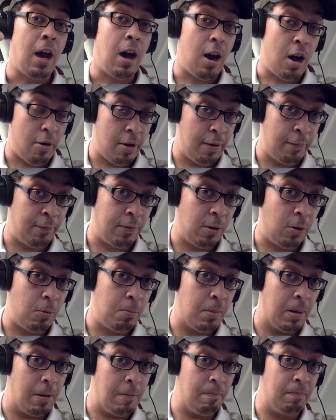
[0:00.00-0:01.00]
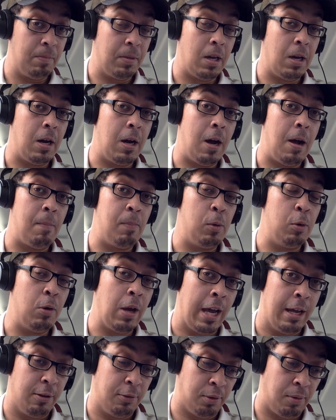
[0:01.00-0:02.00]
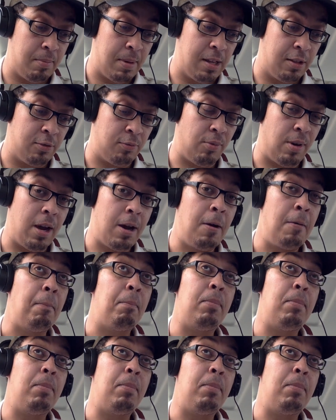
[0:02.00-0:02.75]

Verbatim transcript: Ari Folman, um, who hails from Israel,